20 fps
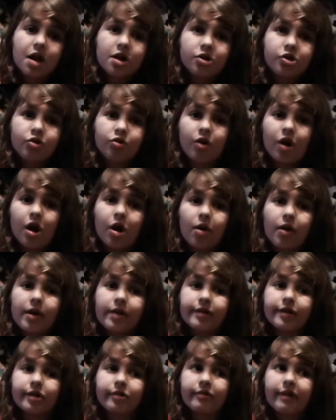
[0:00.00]
You
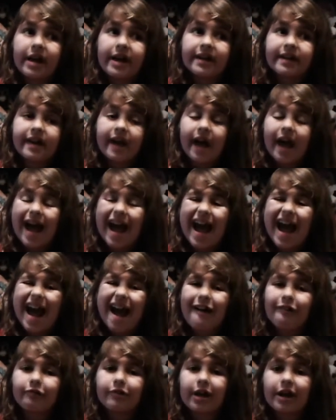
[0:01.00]
always are like,
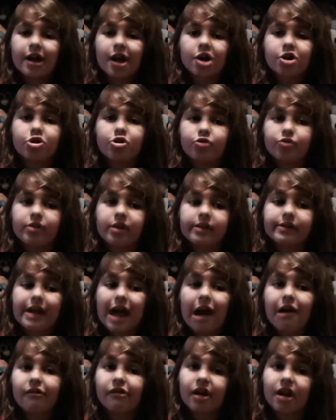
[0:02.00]
how can I do this?
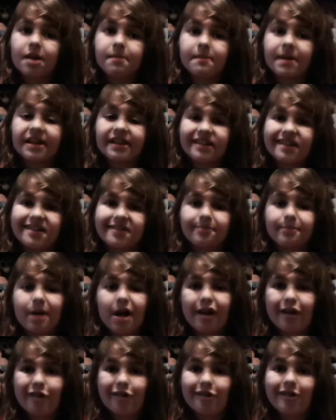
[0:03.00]
How can I make this
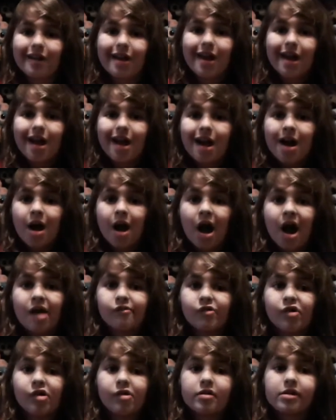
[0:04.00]
better?
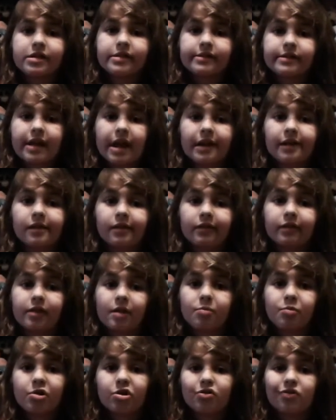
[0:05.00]
I realized, and
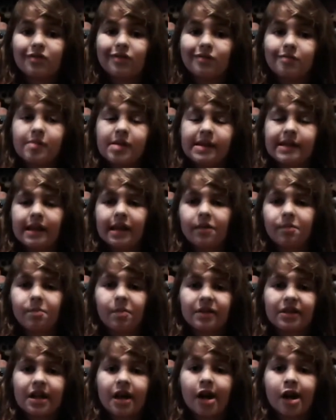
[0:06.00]
someone told me this,
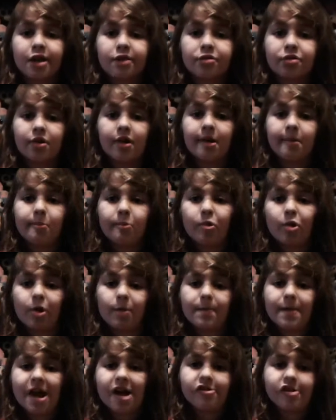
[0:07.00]
but then I thought more
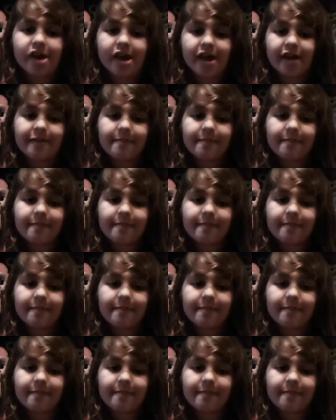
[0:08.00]
about it.